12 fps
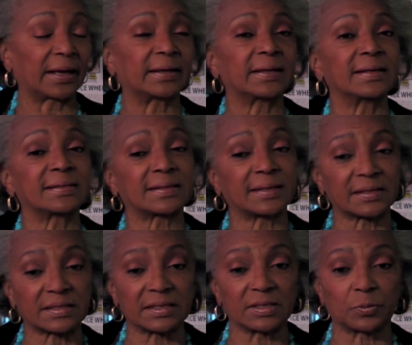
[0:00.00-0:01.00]
And he
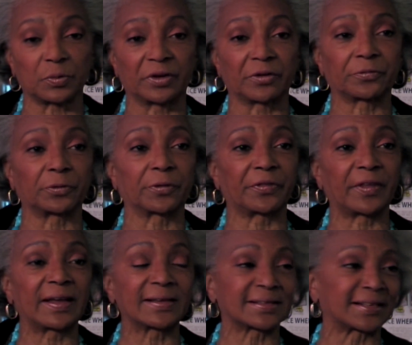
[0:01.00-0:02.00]
says these wonderful
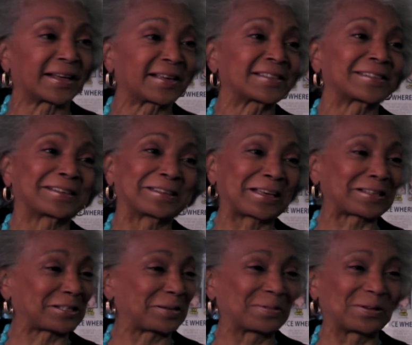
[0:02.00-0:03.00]
things, and I said,
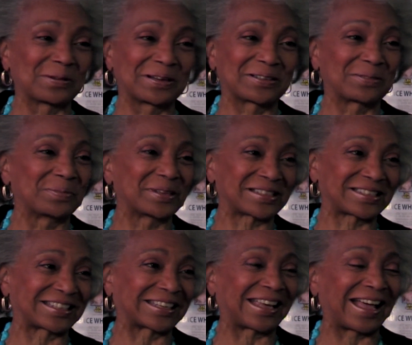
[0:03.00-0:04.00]
Yes, I'm going to
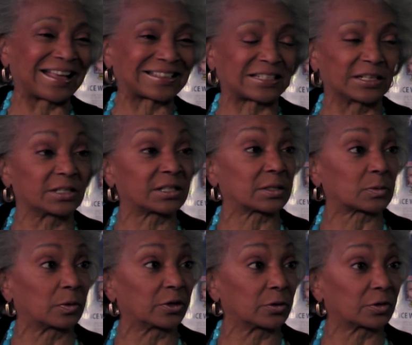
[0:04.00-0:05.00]
miss the cast. And he
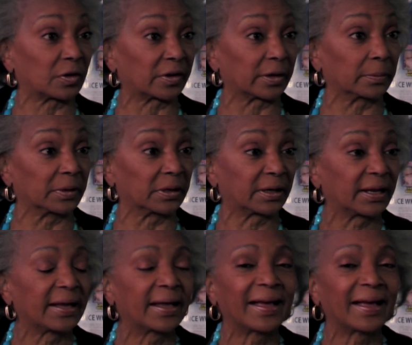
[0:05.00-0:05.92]
says, What are you talking about?